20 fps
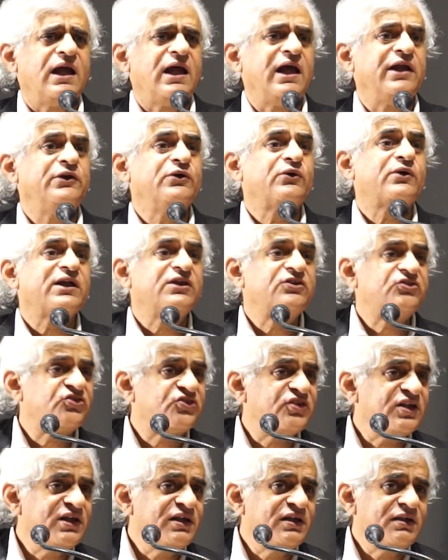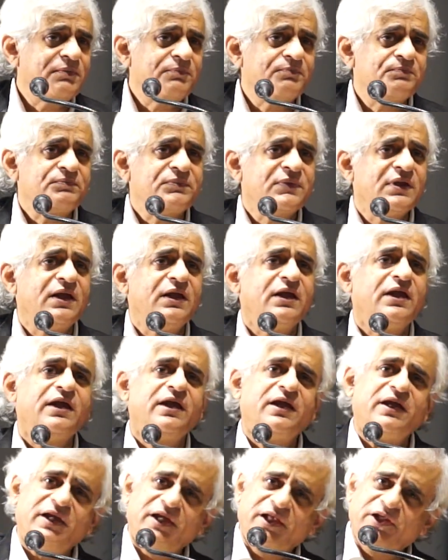And you can see
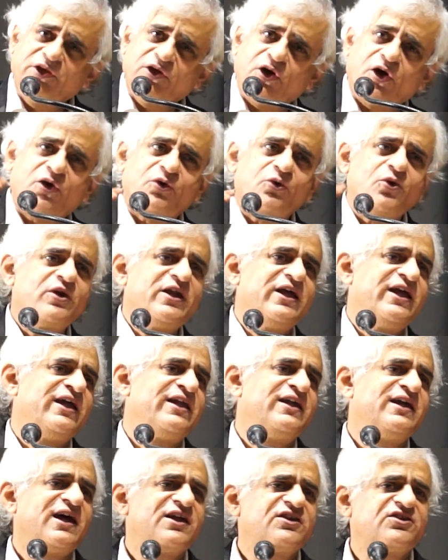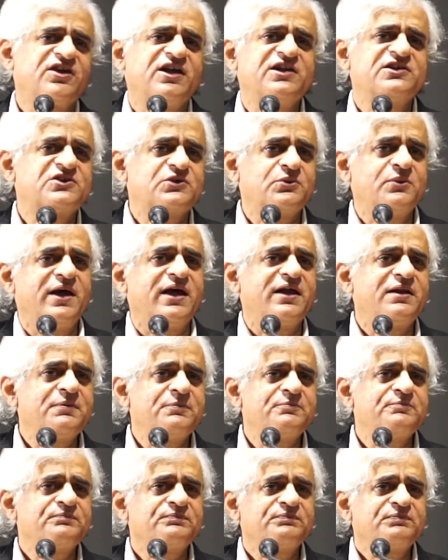in your own areas
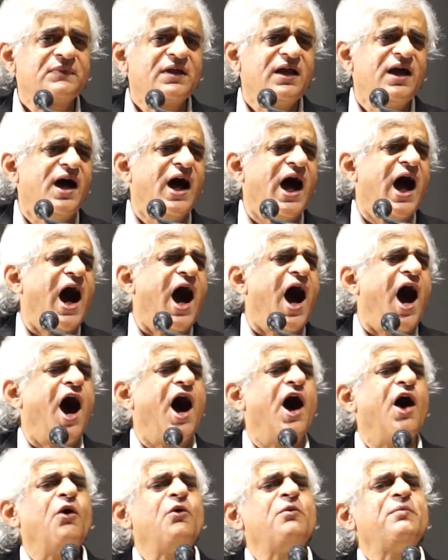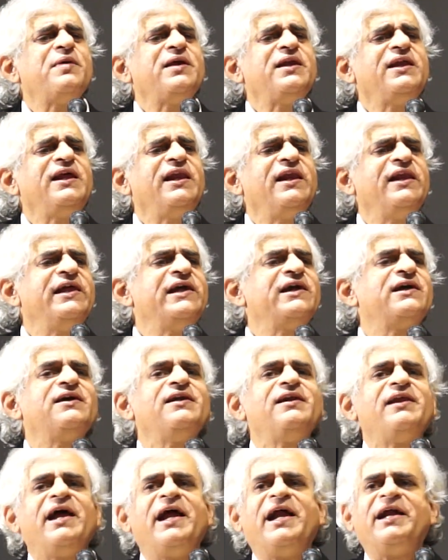elsewhere how many
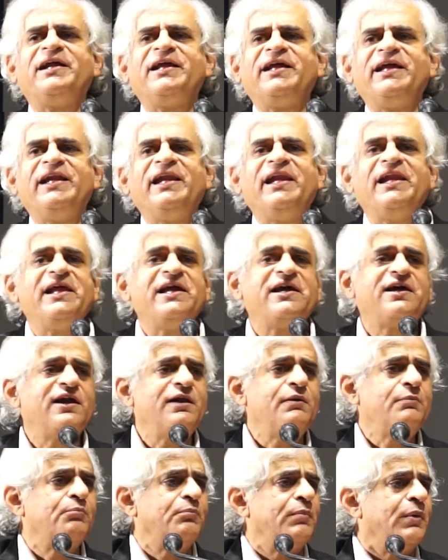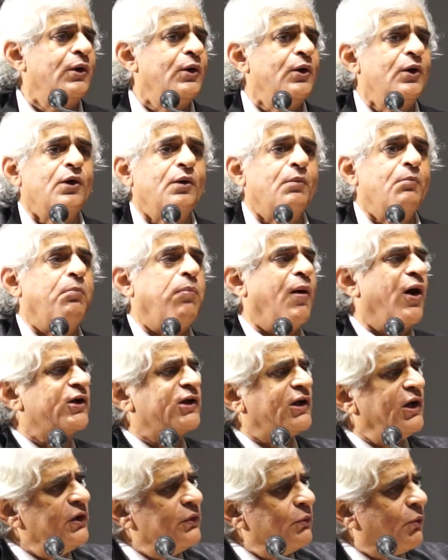legal and illegal
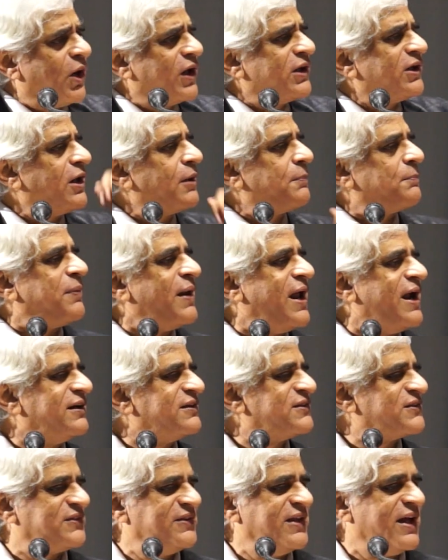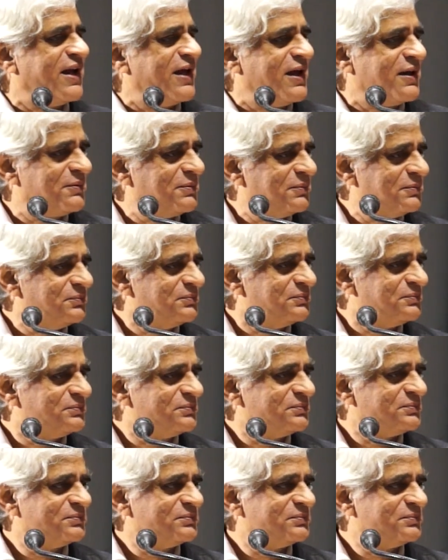bottled water plants there are.